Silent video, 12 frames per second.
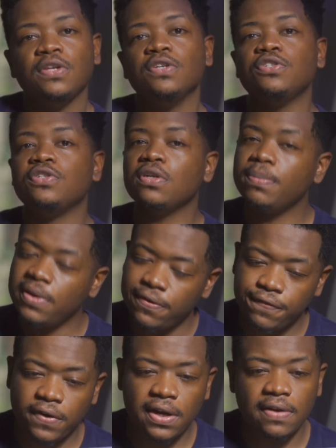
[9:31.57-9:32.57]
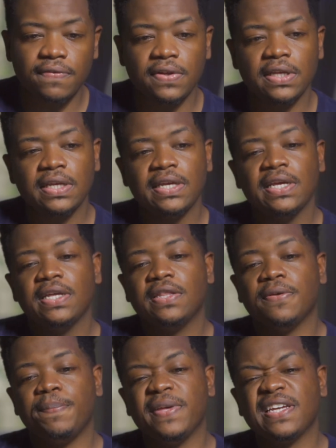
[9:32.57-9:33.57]
You shouldn't be afraid of it.
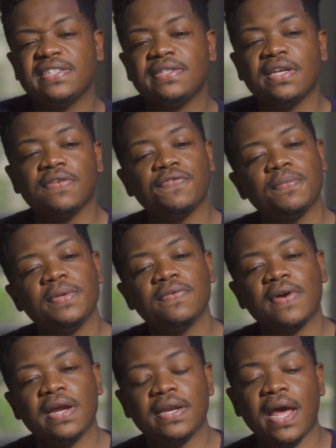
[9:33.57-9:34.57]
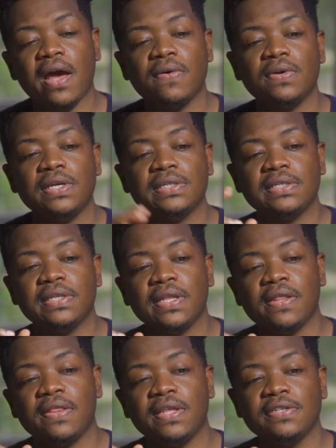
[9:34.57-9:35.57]
The biggest thing for me right now is
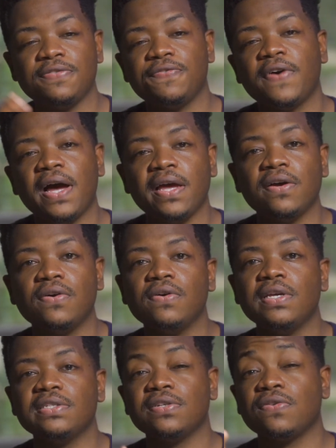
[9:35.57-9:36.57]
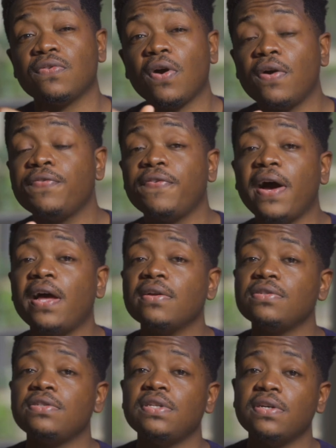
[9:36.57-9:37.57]
this file is a raw file
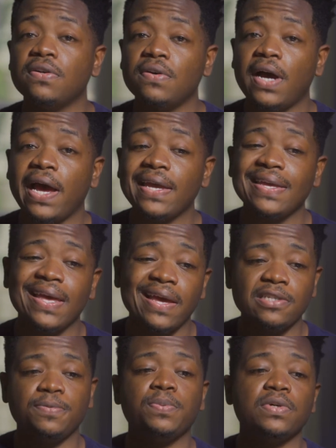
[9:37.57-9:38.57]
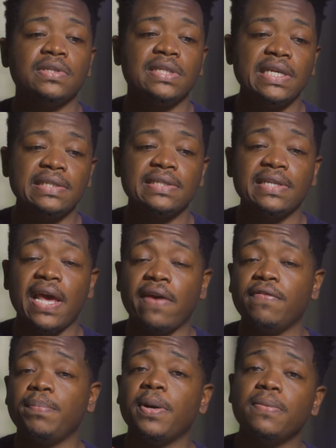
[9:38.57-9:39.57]
still. I can export this and
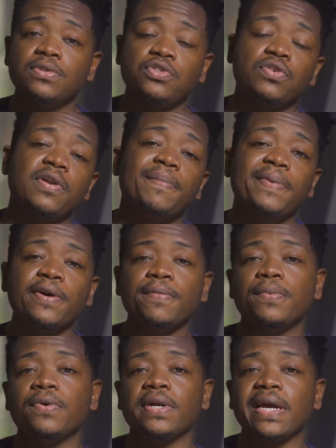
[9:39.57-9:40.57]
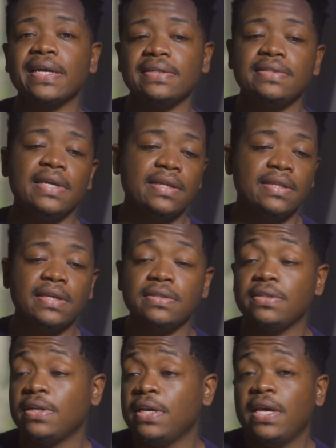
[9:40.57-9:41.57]
have it published on a billboard. I can take
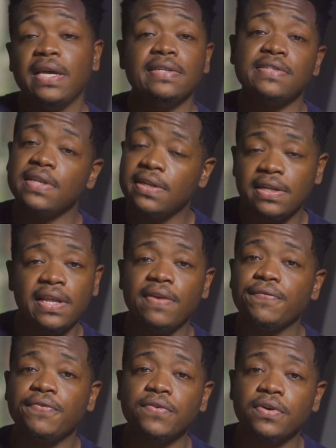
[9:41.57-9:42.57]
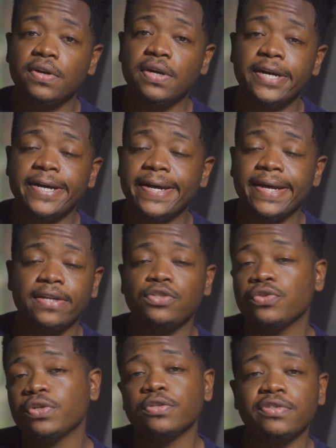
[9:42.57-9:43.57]
this and send it in for
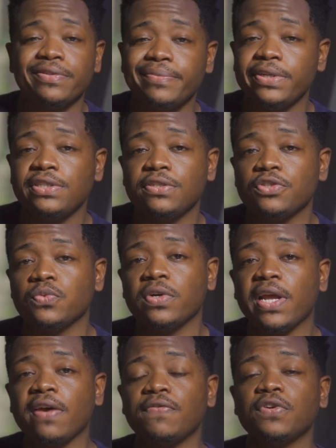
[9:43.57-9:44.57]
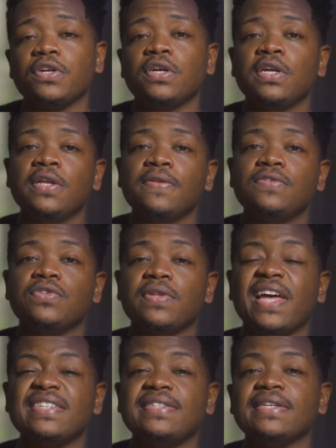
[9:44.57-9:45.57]
editorial submissions, whatever. So
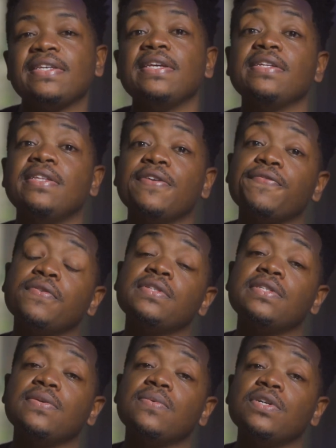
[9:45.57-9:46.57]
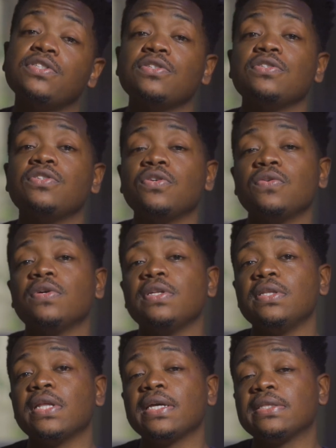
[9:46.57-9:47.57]
that's the key difference in what you're
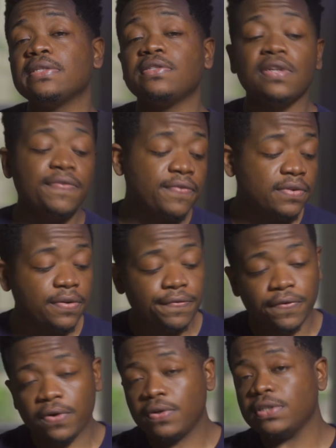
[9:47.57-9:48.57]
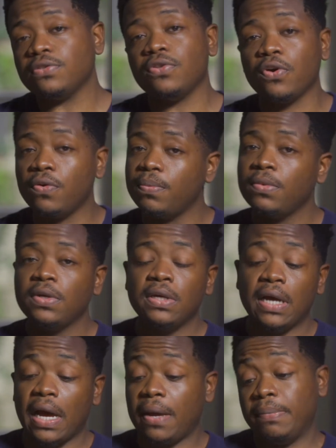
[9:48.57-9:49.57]
doing. Like, the stuff on the phone is dope,
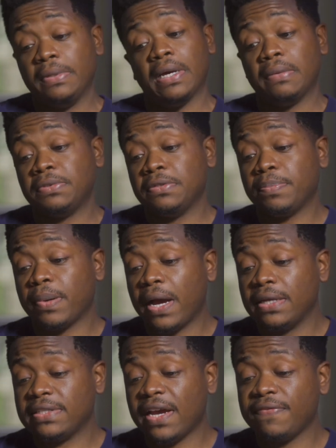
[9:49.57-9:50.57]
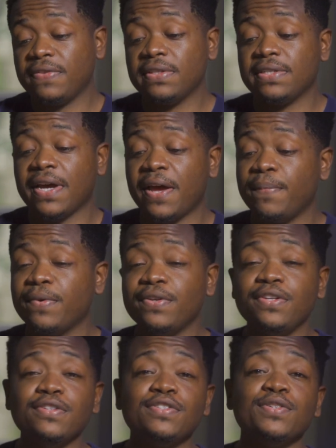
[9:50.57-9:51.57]
I'm surprised half the time, but
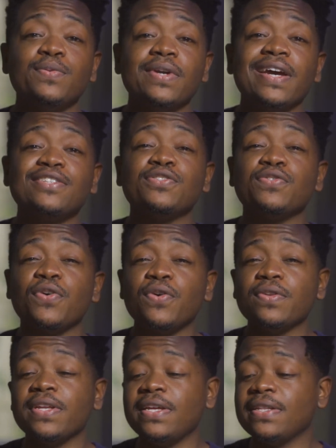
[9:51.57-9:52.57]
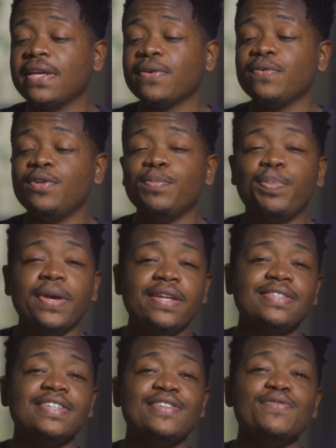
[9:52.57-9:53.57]
usually when I scroll in, like when you
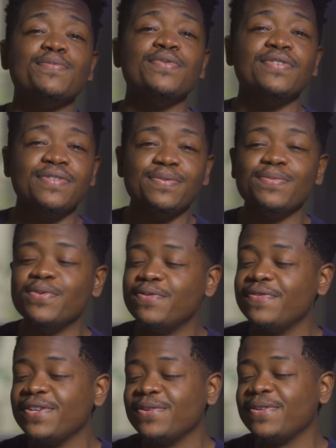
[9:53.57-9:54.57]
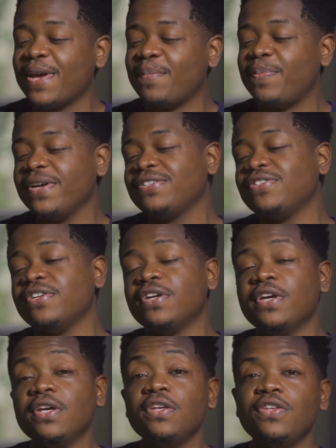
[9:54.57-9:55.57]
pinch and you move in on that picture,
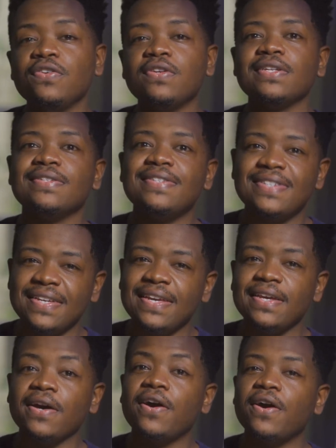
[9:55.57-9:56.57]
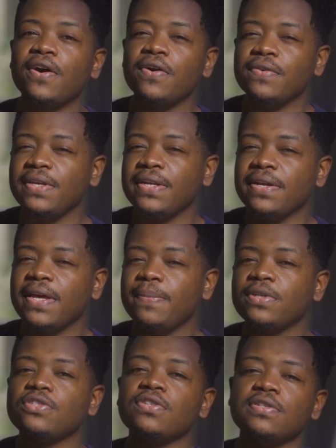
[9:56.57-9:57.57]
you can see, oh yeah, the
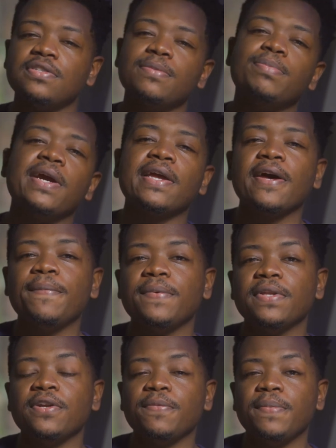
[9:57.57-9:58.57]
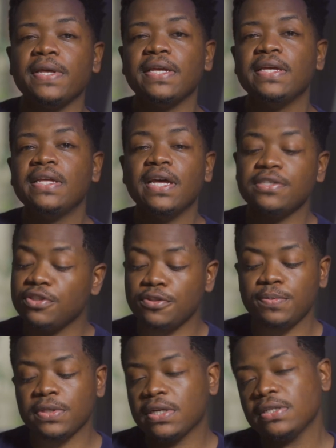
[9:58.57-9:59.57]
image starts to break up a little bit. That's just
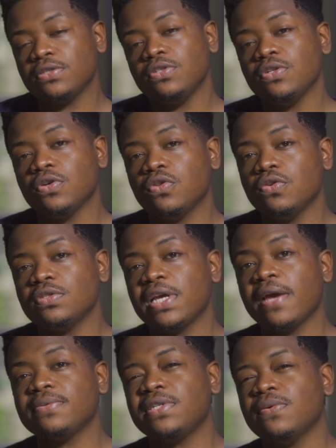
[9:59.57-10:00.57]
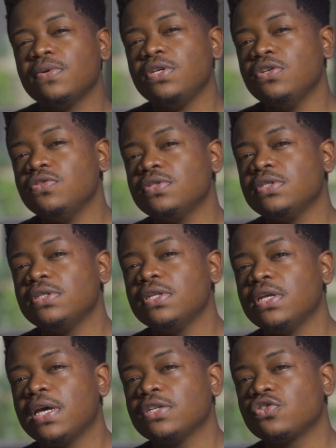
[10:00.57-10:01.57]
because, you know, those apps that we're using,
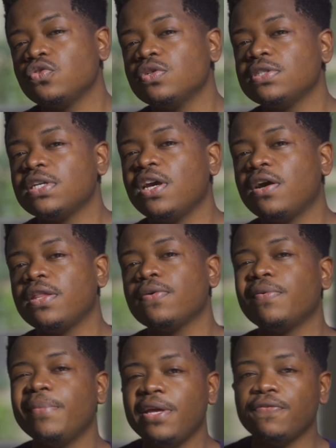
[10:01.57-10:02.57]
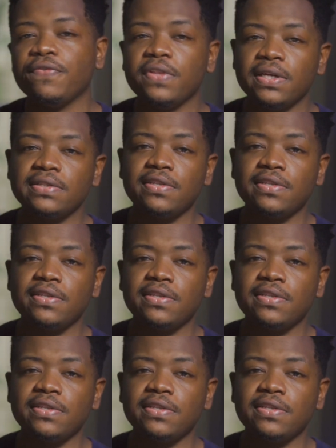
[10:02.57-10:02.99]
as cool as they are, they were made for this.